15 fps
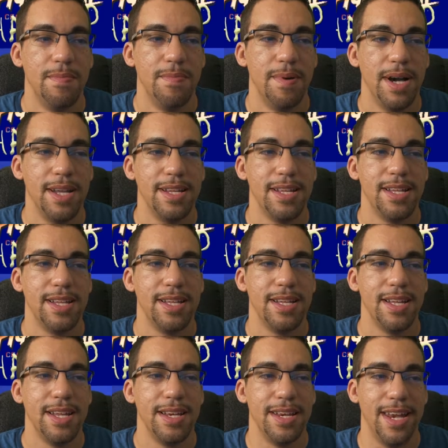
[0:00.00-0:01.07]
But
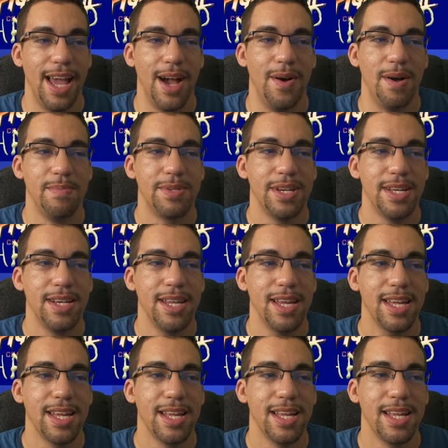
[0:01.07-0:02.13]
now I'm
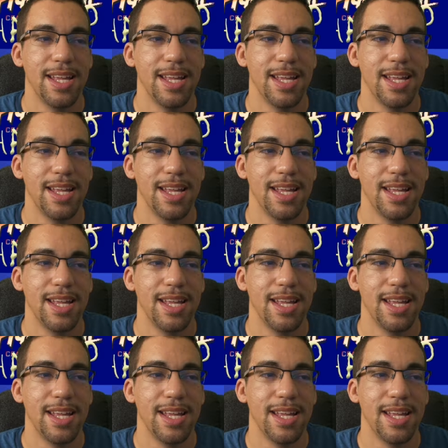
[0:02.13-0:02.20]
Chun-Li.